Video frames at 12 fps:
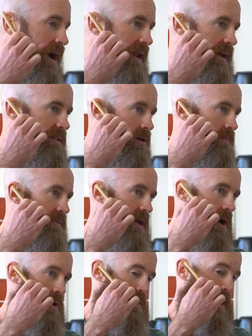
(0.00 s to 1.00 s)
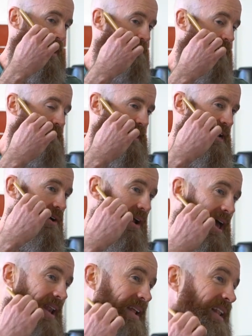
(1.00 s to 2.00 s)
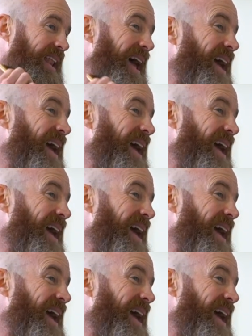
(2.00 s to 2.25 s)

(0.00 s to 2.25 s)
I like to come down from the ear at a little